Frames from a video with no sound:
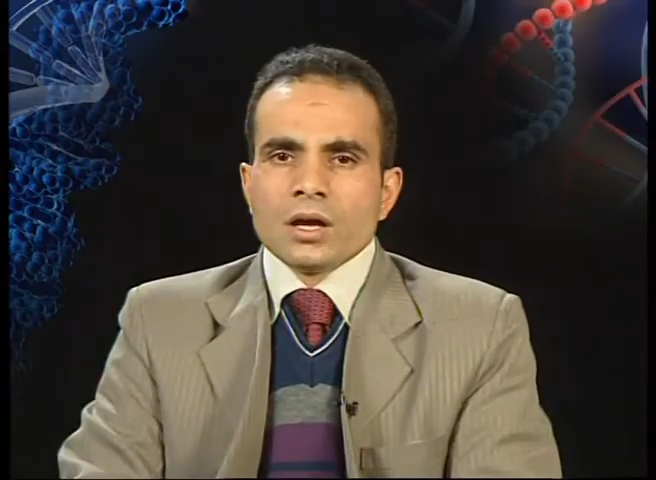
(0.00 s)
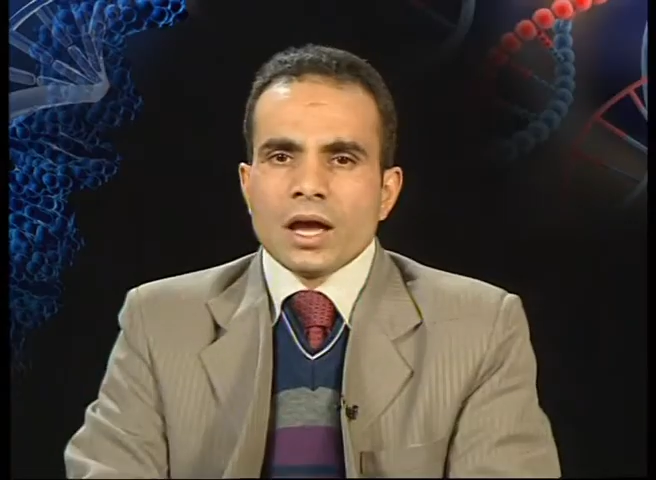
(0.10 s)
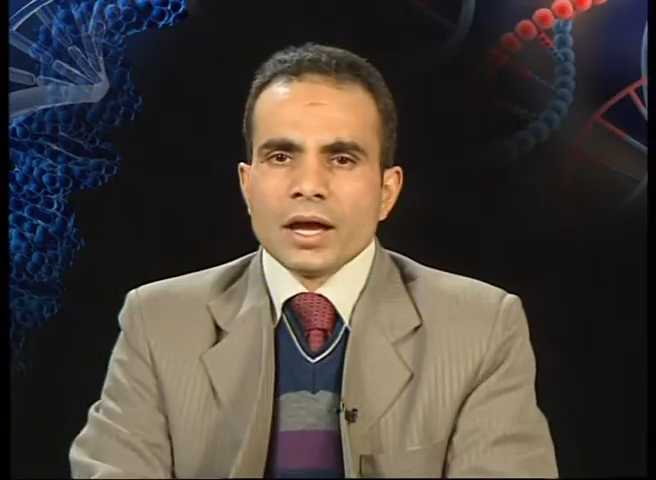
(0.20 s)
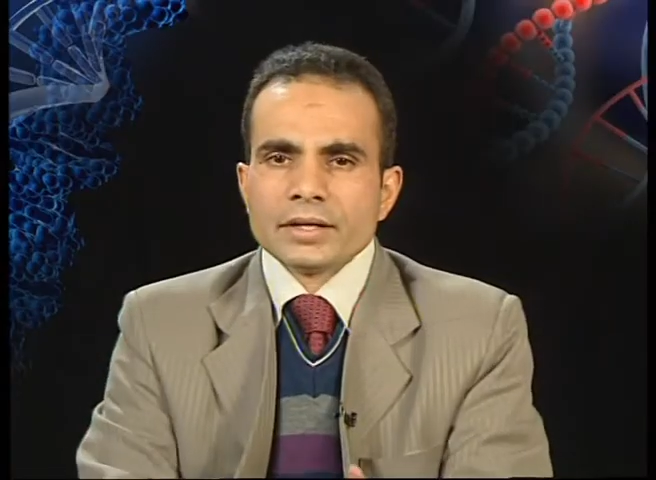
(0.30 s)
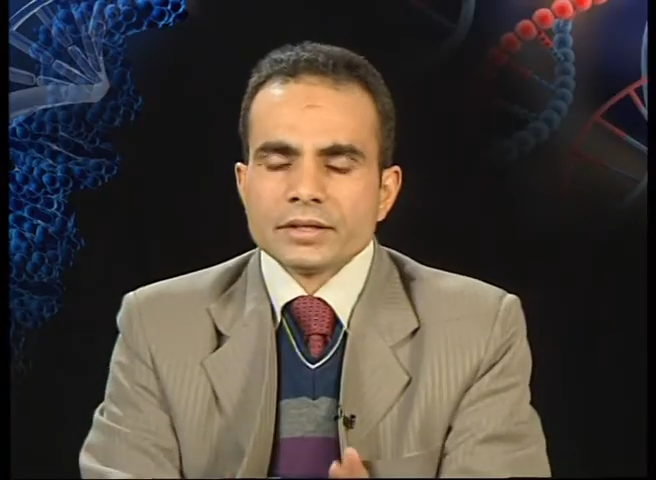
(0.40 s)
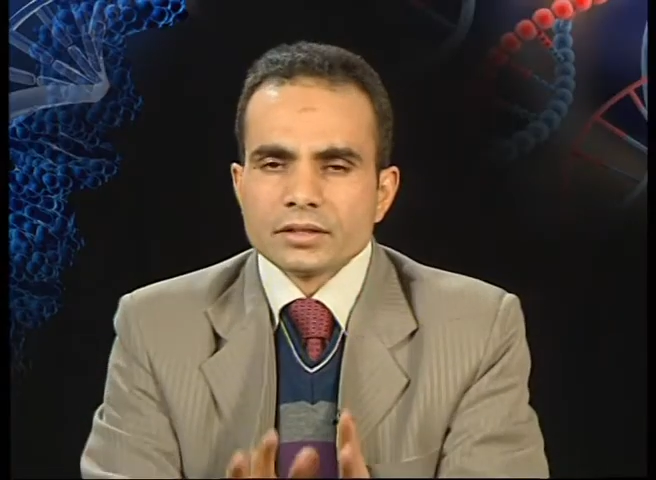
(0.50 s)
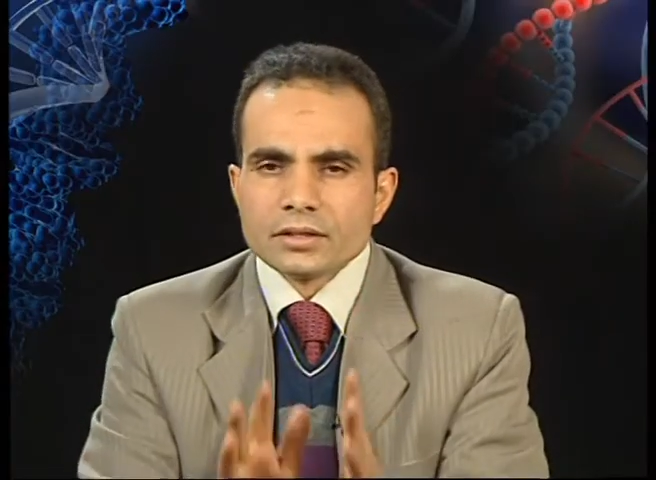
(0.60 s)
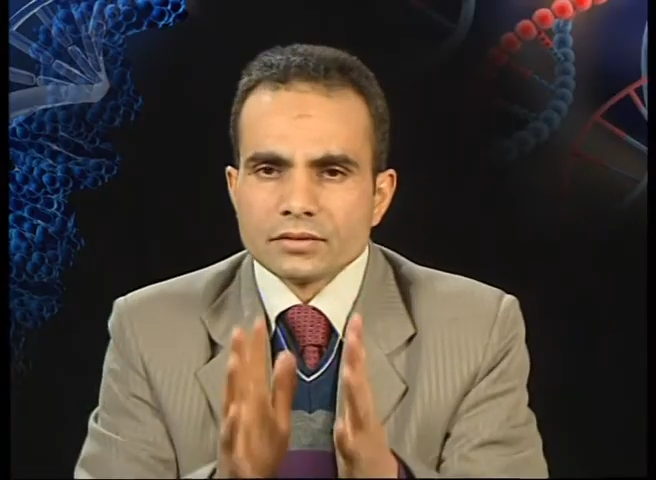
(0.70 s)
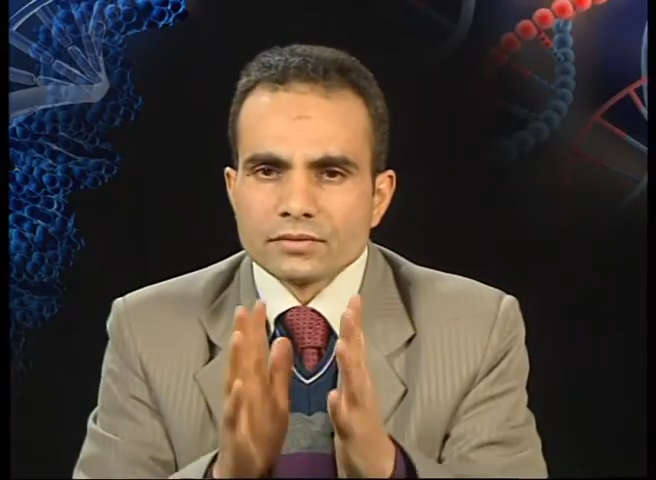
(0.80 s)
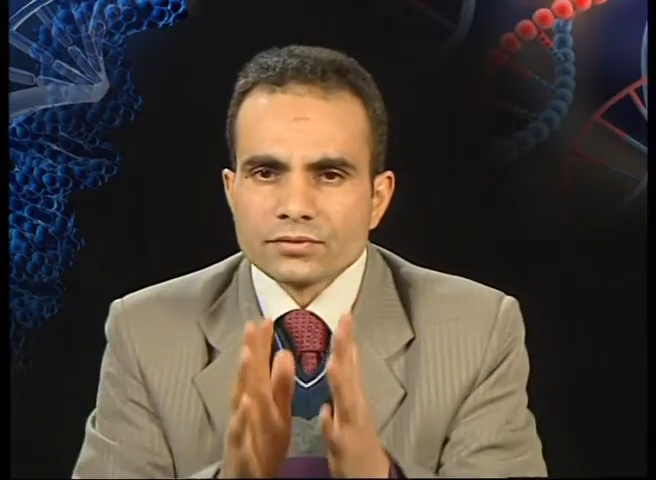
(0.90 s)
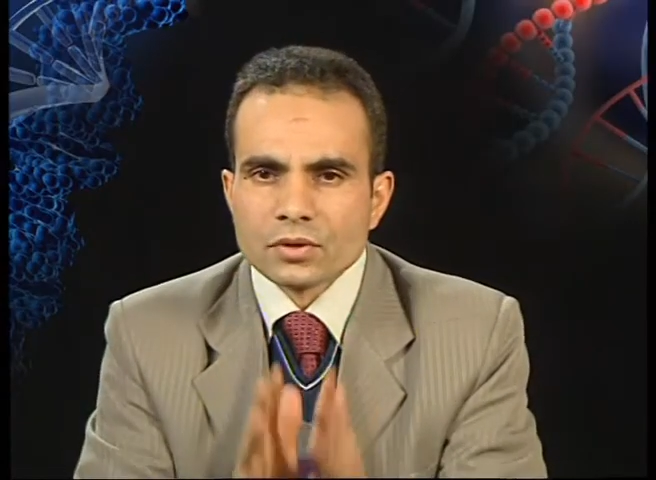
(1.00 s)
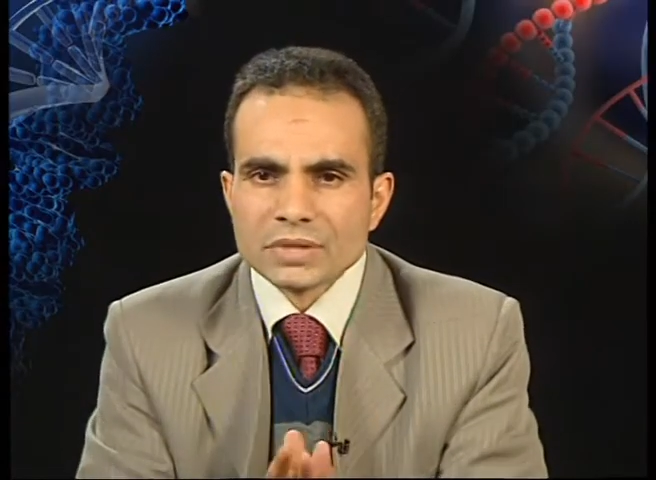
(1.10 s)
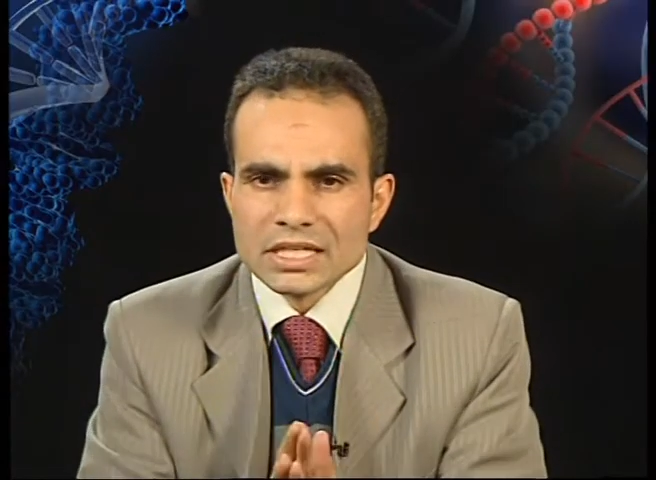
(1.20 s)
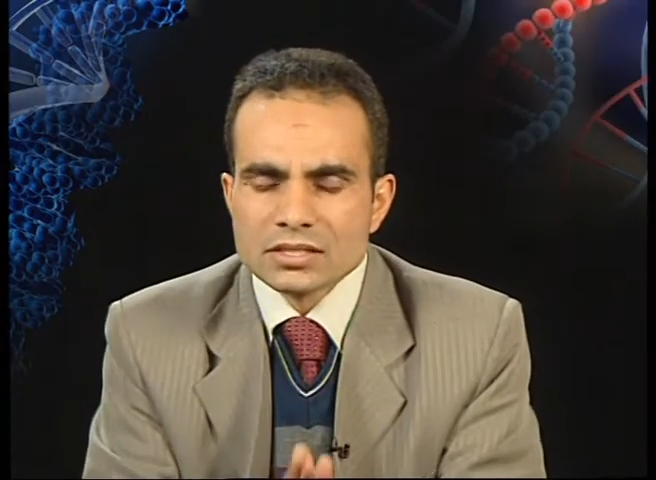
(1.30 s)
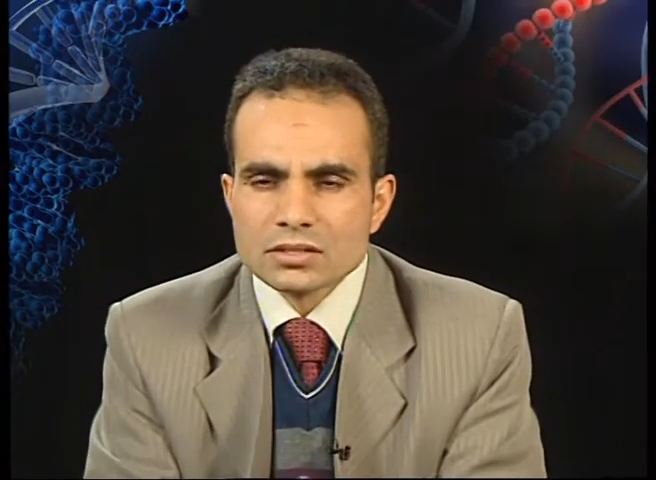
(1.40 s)
And from
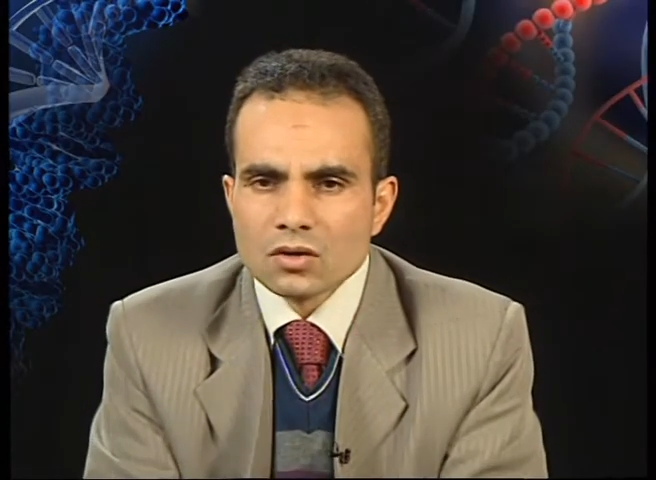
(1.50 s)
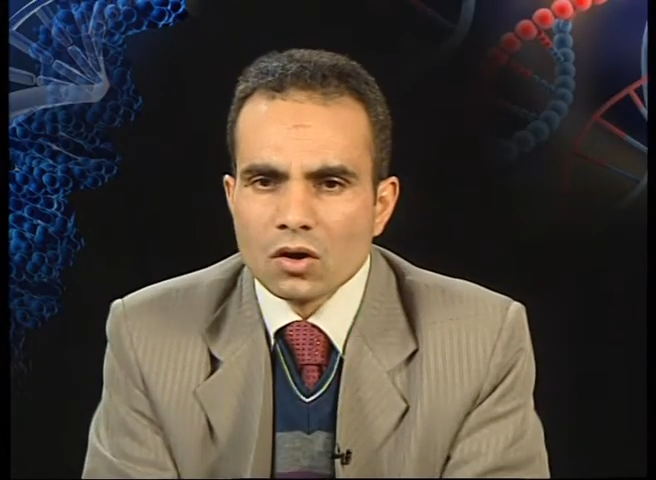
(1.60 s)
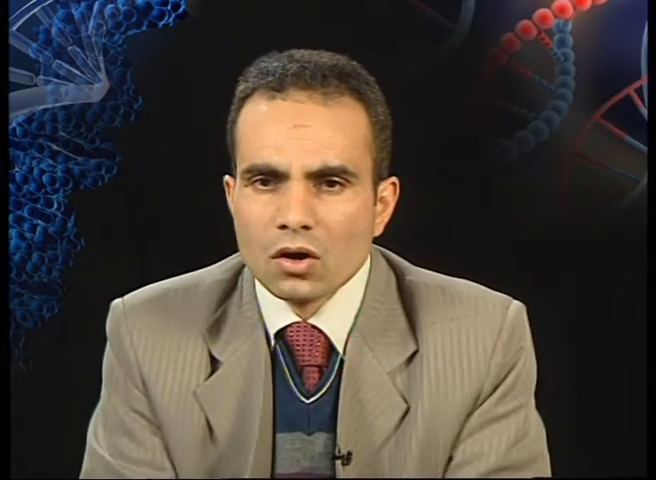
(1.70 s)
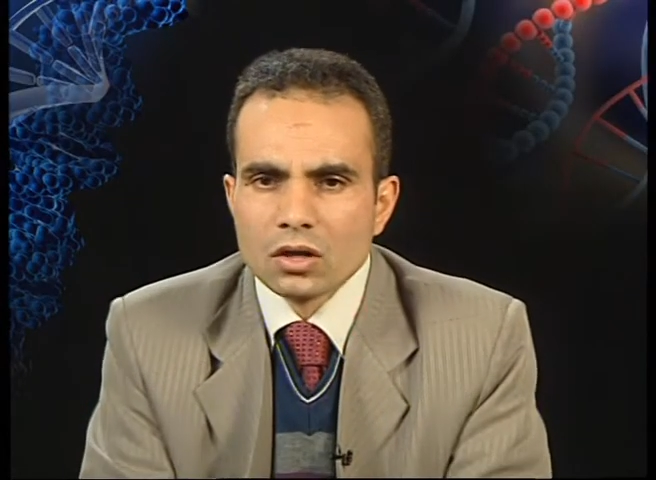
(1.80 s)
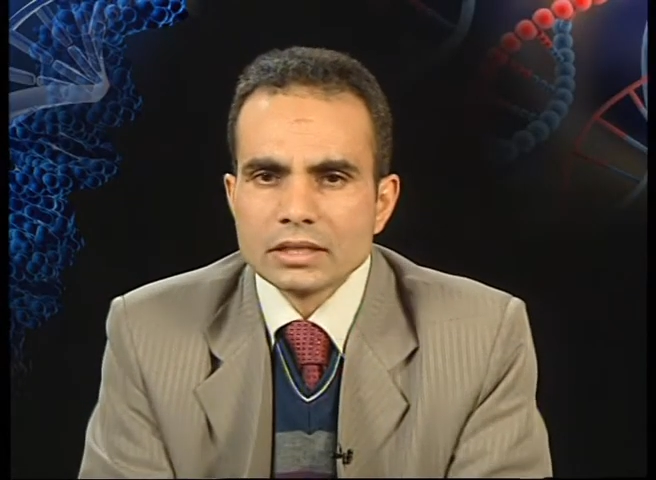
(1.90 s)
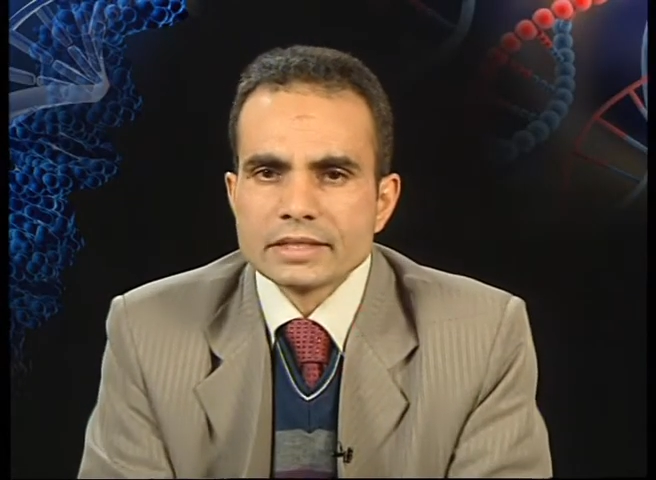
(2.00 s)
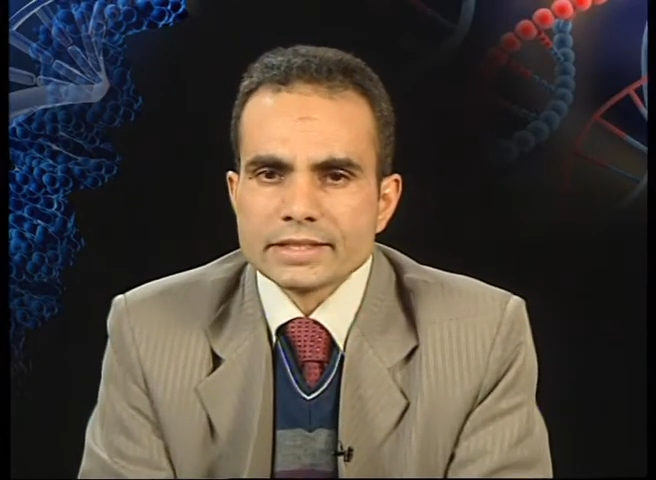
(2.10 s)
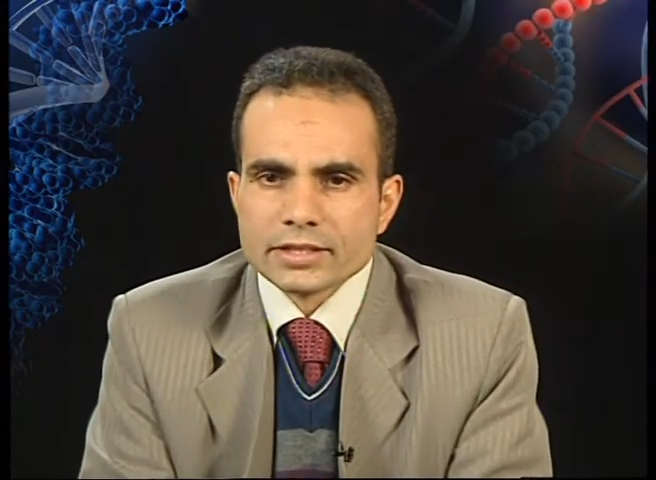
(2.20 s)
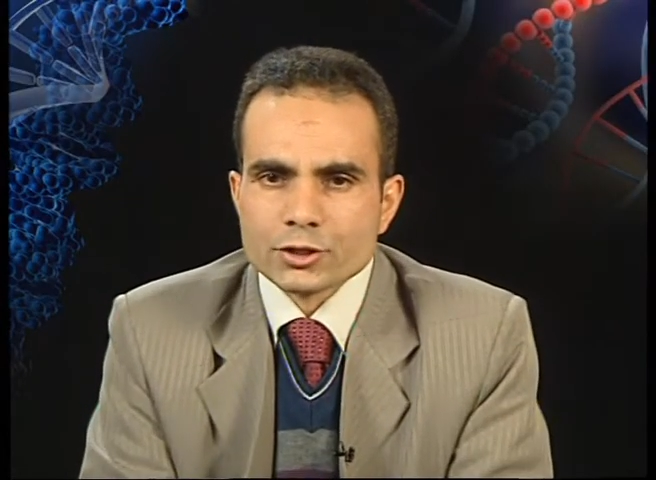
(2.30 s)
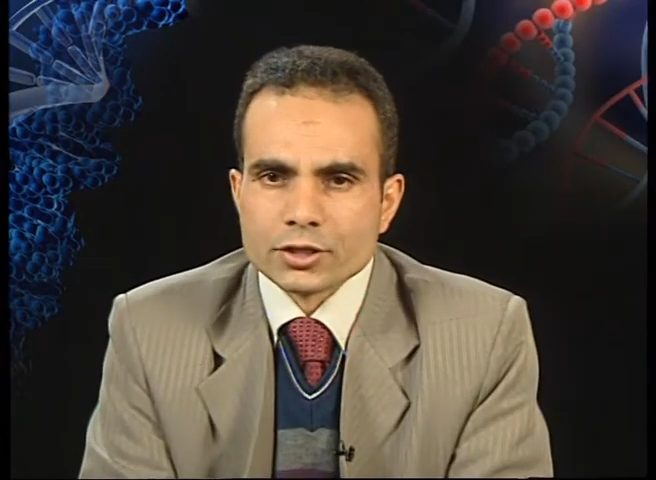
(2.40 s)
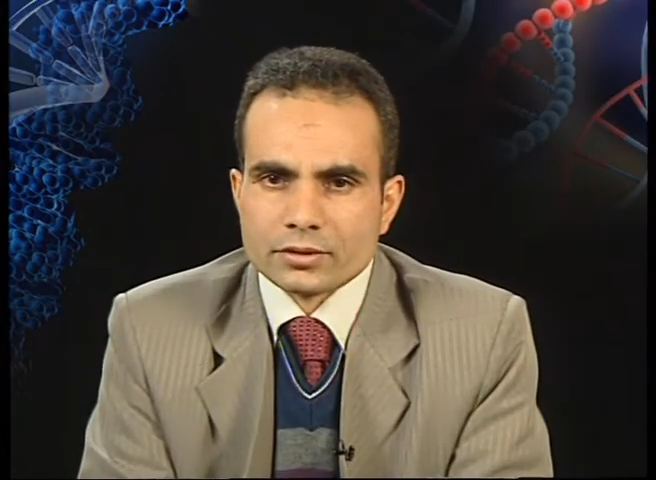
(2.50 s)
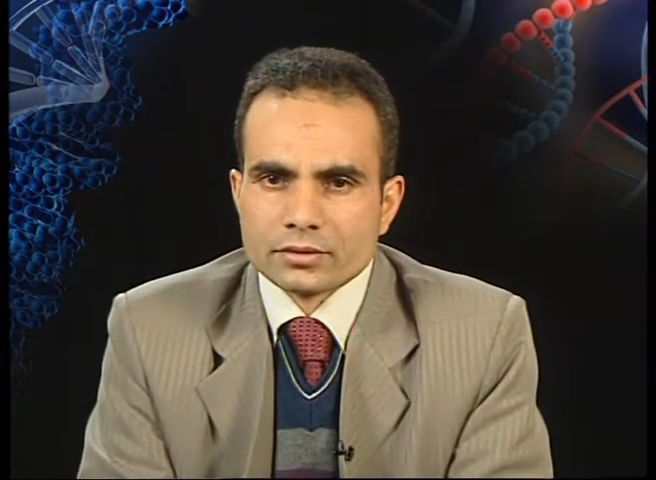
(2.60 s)
this all discussion,